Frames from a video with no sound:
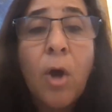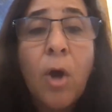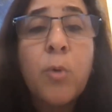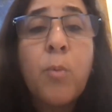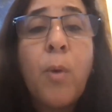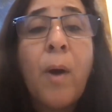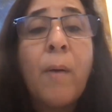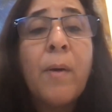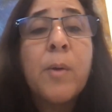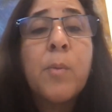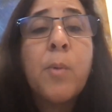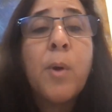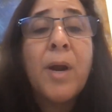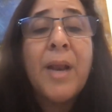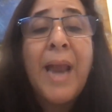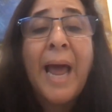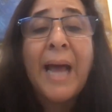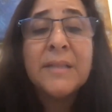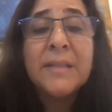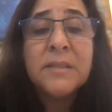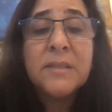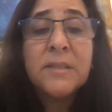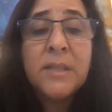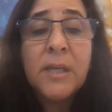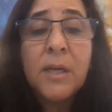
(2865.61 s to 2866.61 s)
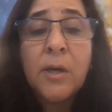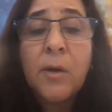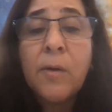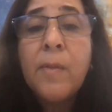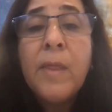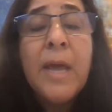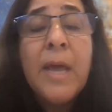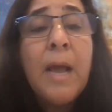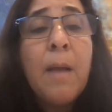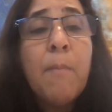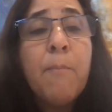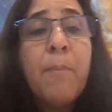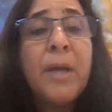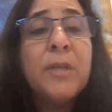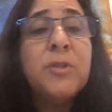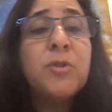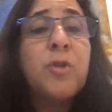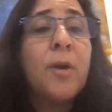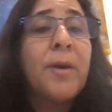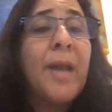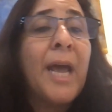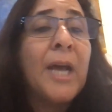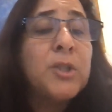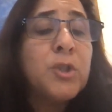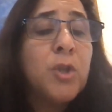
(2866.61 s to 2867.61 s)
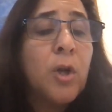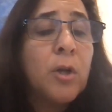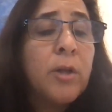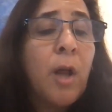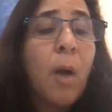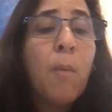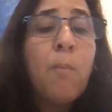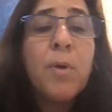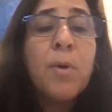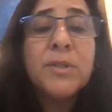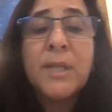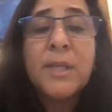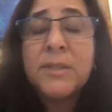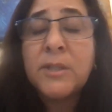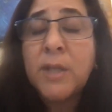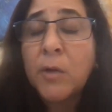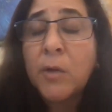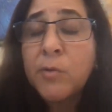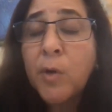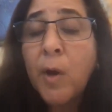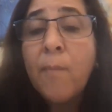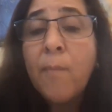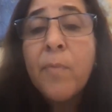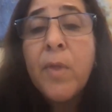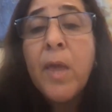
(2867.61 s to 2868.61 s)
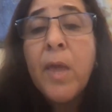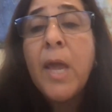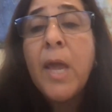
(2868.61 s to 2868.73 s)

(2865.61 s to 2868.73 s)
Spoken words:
on where we were last year based on national numbers, et cetera.